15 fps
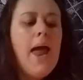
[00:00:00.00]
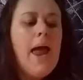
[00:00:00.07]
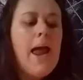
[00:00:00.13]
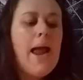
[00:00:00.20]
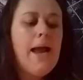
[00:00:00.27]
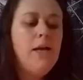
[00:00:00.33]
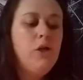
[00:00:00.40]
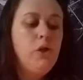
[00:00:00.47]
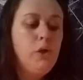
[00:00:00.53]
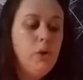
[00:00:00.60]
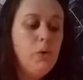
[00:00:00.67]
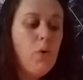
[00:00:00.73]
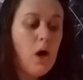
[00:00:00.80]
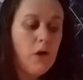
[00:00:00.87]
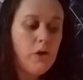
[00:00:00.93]
And
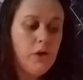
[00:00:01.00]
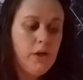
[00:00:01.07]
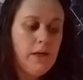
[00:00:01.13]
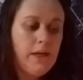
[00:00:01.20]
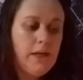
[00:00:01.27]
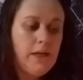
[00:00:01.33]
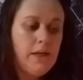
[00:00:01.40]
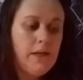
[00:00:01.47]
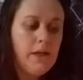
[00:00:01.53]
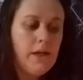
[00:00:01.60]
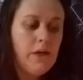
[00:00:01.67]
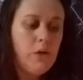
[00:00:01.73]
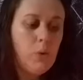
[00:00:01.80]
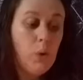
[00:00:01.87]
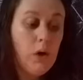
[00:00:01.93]
you on your end,
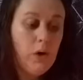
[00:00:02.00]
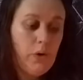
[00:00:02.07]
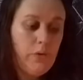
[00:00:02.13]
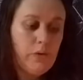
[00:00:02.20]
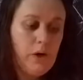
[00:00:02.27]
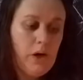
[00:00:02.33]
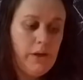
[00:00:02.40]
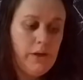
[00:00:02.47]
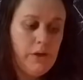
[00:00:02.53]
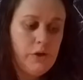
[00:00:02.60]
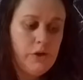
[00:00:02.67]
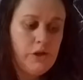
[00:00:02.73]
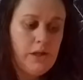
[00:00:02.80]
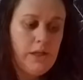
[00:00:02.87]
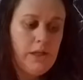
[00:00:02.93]
your overall
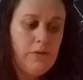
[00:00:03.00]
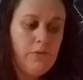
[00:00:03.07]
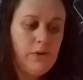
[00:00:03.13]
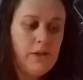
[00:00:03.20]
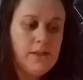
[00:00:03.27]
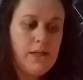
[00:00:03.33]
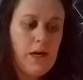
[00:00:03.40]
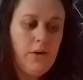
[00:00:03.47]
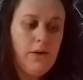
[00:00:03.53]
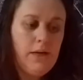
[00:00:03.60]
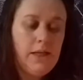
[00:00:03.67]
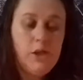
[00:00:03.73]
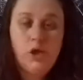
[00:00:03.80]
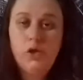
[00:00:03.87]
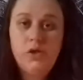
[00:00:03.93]
energy for the entire
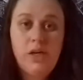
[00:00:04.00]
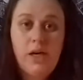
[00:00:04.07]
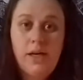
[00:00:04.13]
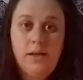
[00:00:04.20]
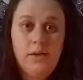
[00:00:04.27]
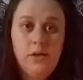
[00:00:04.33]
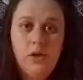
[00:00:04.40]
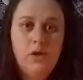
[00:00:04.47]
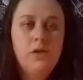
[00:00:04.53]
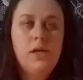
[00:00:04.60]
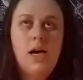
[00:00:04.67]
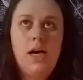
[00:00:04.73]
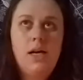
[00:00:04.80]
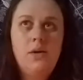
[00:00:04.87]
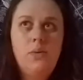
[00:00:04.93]
reading is you're done. You're
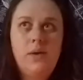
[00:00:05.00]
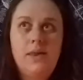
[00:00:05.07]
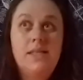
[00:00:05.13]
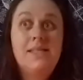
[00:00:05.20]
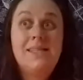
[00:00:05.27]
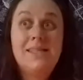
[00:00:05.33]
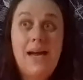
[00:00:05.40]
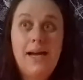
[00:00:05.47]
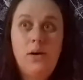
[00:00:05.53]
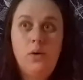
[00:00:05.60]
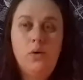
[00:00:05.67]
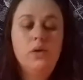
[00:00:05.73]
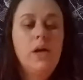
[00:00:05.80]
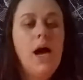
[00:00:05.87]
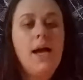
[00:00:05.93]
done with this
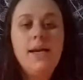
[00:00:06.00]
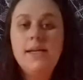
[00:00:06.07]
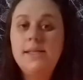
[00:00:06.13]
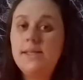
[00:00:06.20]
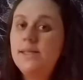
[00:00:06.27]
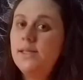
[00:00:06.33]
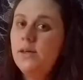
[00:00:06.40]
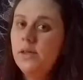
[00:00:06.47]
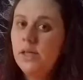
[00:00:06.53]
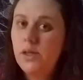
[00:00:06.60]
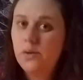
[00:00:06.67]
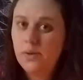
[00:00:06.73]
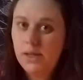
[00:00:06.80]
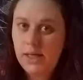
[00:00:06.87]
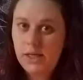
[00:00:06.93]
cycle. Not necessarily
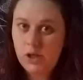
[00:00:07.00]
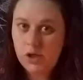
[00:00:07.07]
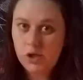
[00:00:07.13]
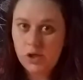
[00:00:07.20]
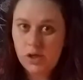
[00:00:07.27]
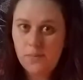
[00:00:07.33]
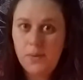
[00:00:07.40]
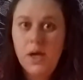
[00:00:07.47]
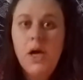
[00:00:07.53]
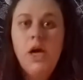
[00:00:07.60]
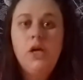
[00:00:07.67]
the relationship.